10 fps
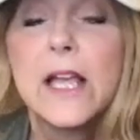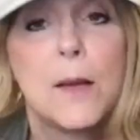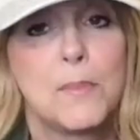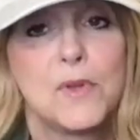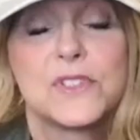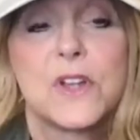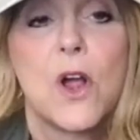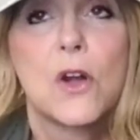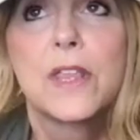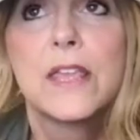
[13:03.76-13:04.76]
couples
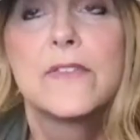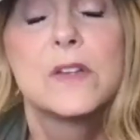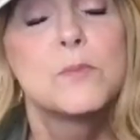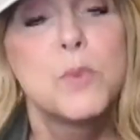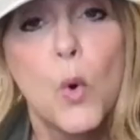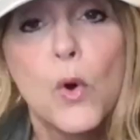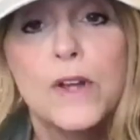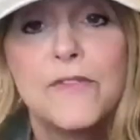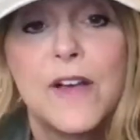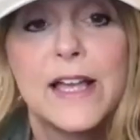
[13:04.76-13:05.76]
are given poor
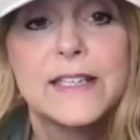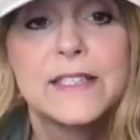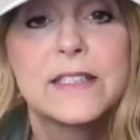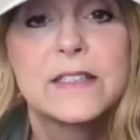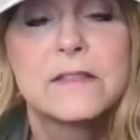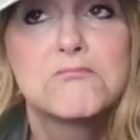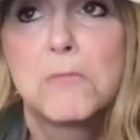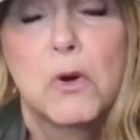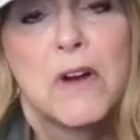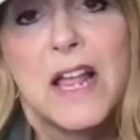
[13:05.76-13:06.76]
advice
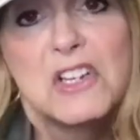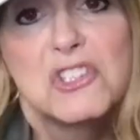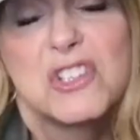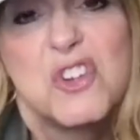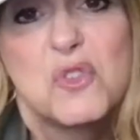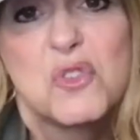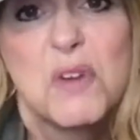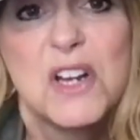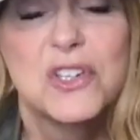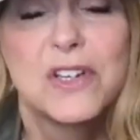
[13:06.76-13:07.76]
or actually no
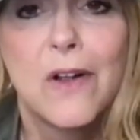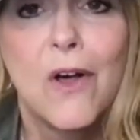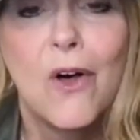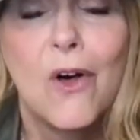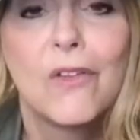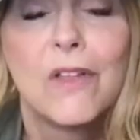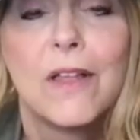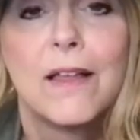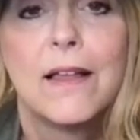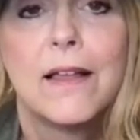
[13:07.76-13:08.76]
direction at all.
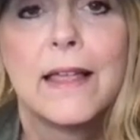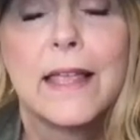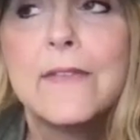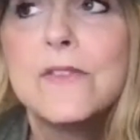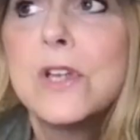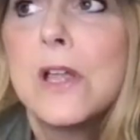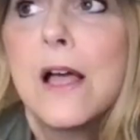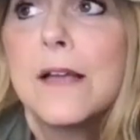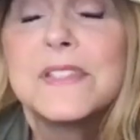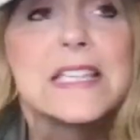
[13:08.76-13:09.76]
Even
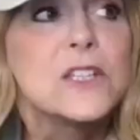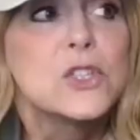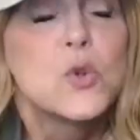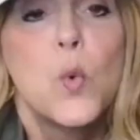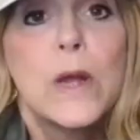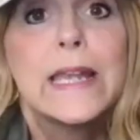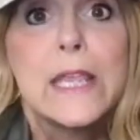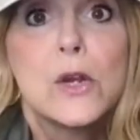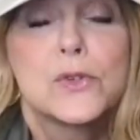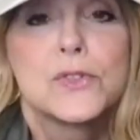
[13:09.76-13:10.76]
I've seen 20
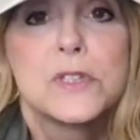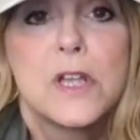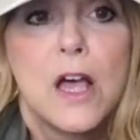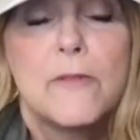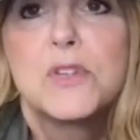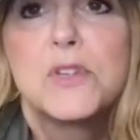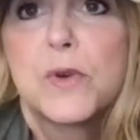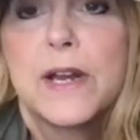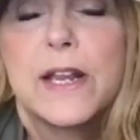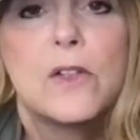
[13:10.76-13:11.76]
years of
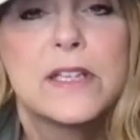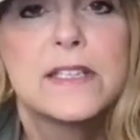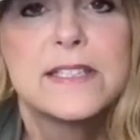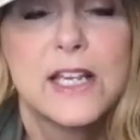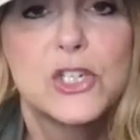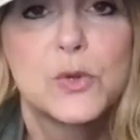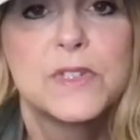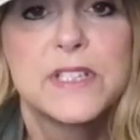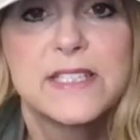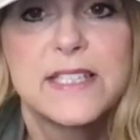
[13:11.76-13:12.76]
betrayal and
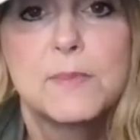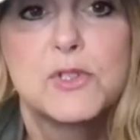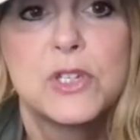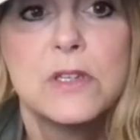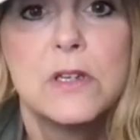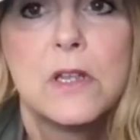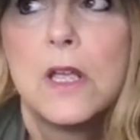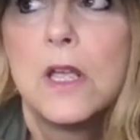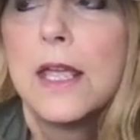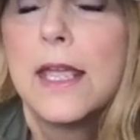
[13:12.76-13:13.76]
sexual deception.
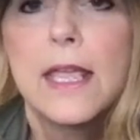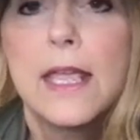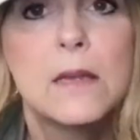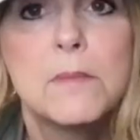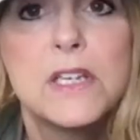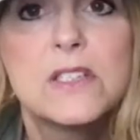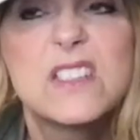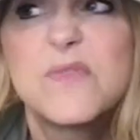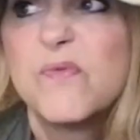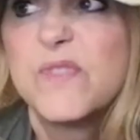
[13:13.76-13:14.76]
It can be
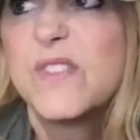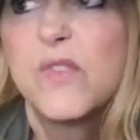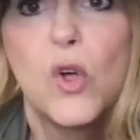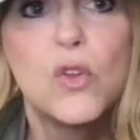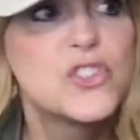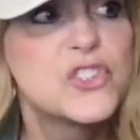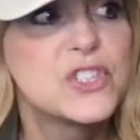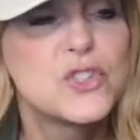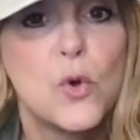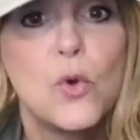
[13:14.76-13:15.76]
divulged
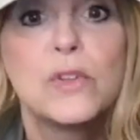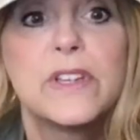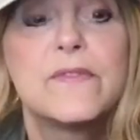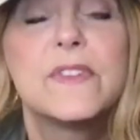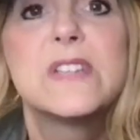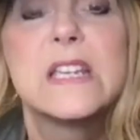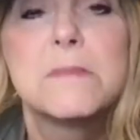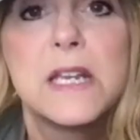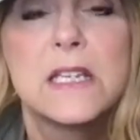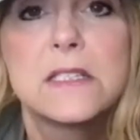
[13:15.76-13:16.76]
and told in 15
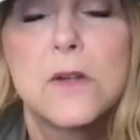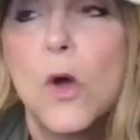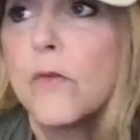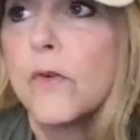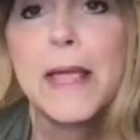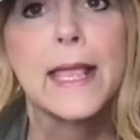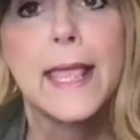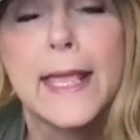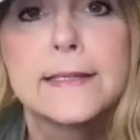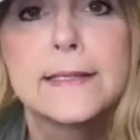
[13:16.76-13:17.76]
minutes over
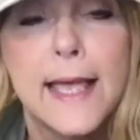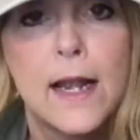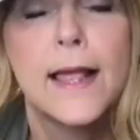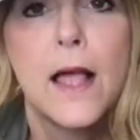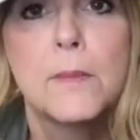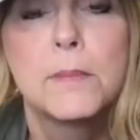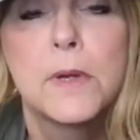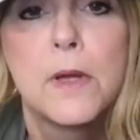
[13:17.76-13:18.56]
pancakes at IHOP.